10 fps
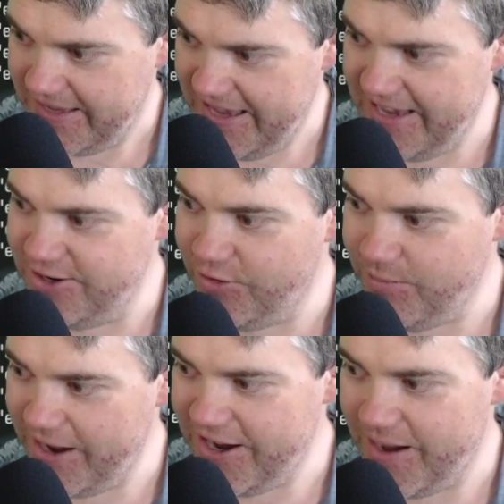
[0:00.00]
Ignore
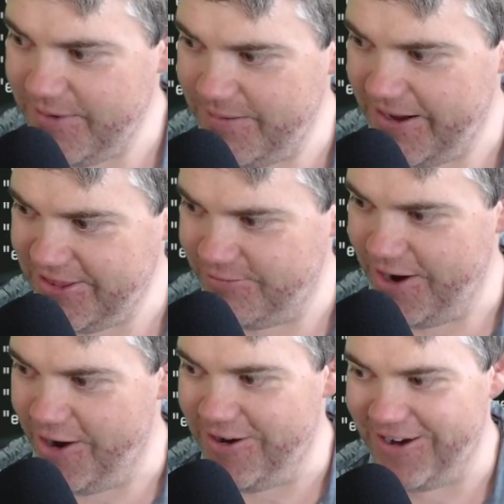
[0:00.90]
my comment about the
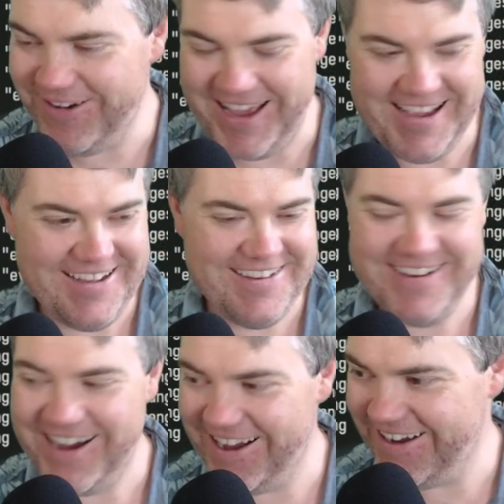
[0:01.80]
row. Okay,
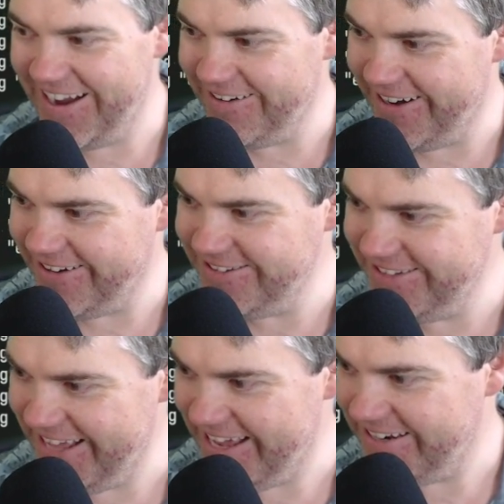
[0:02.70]
I'll do
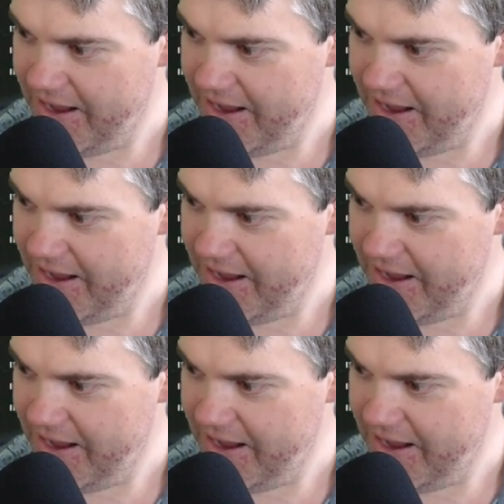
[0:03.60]
that.